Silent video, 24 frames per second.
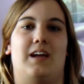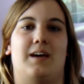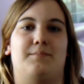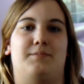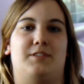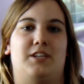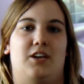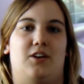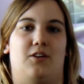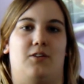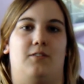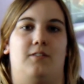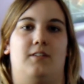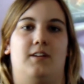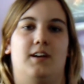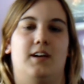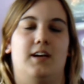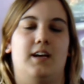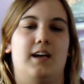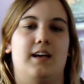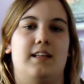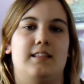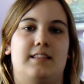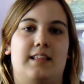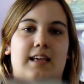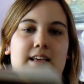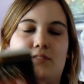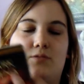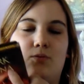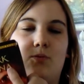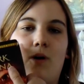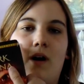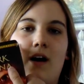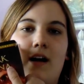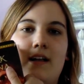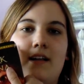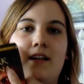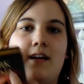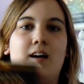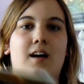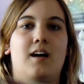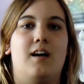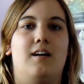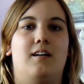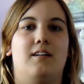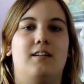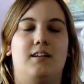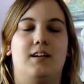of Neptune. This one,
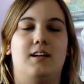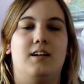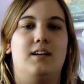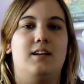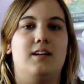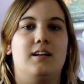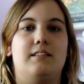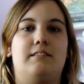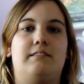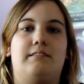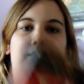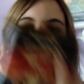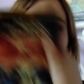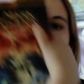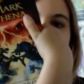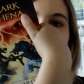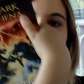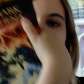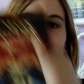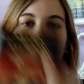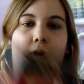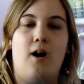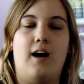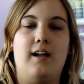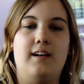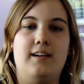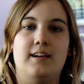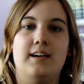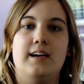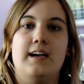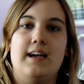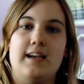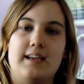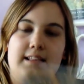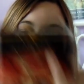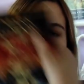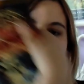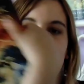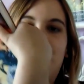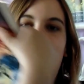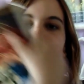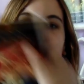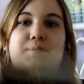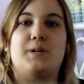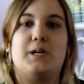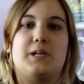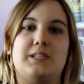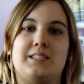this one, the
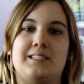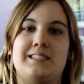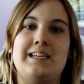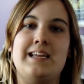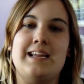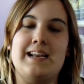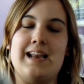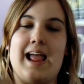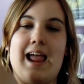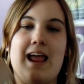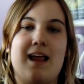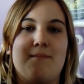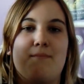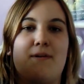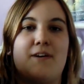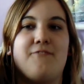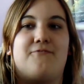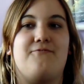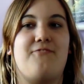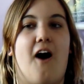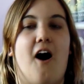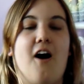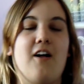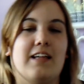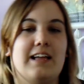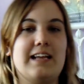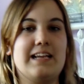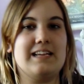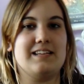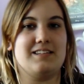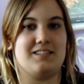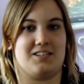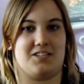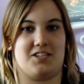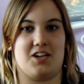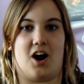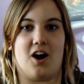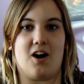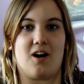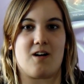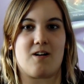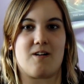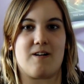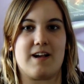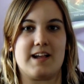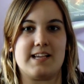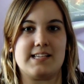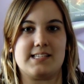Percy and Annabeth falling into
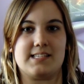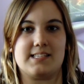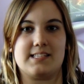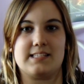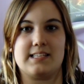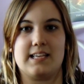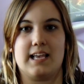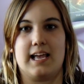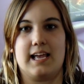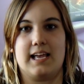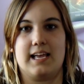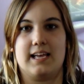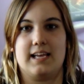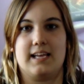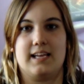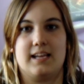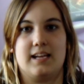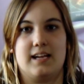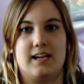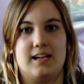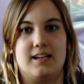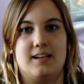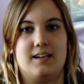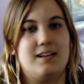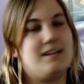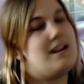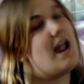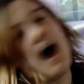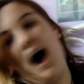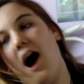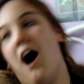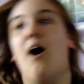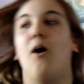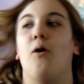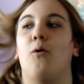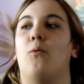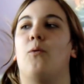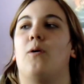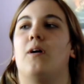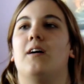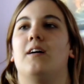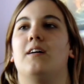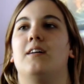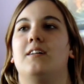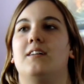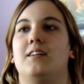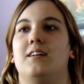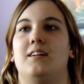Tartarus? No!
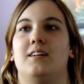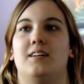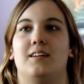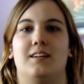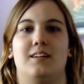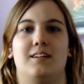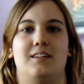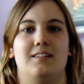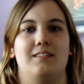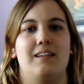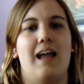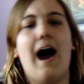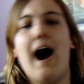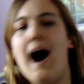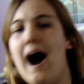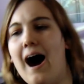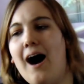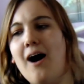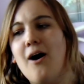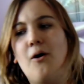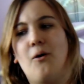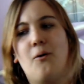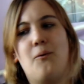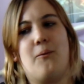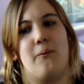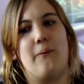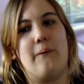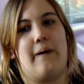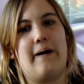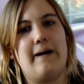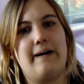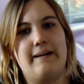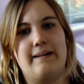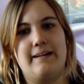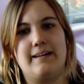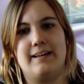No!